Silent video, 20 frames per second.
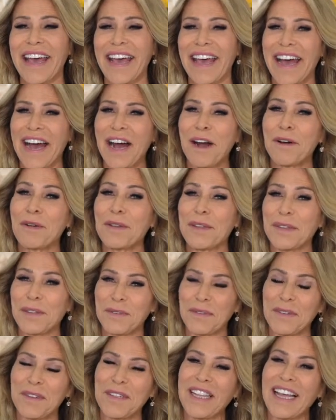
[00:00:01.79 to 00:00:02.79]
How
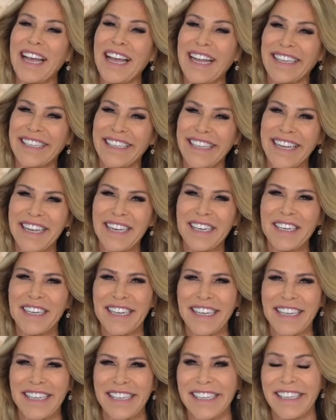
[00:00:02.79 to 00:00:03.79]
is
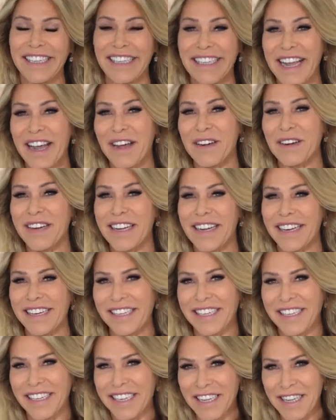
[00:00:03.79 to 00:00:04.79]
relaxation
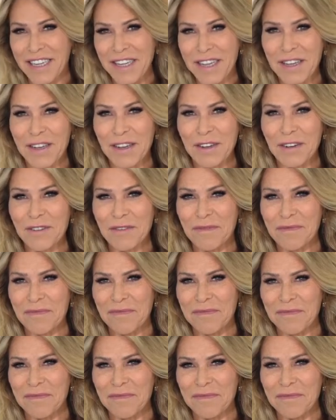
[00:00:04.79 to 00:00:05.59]
sounding to you?